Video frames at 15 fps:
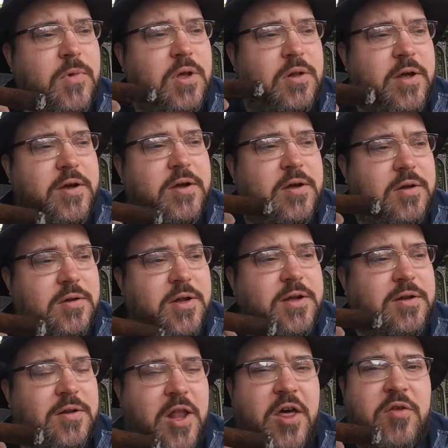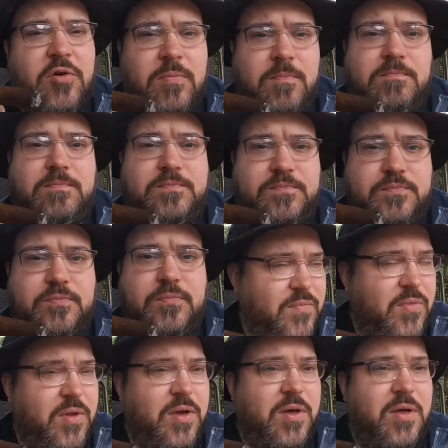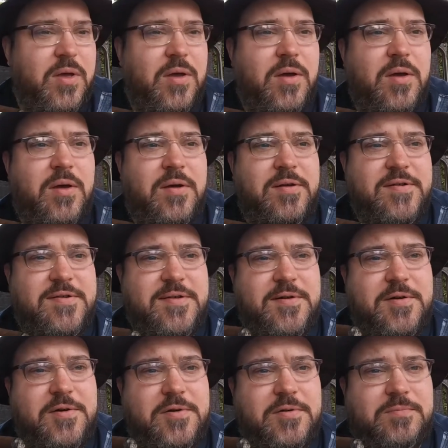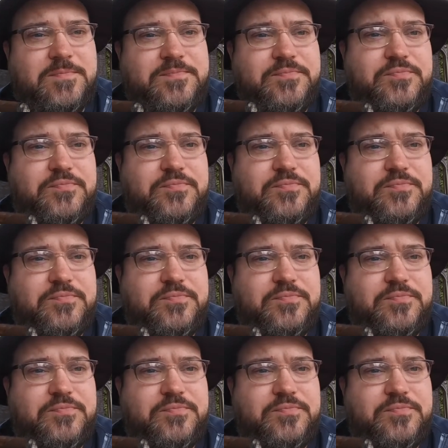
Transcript: like leather. So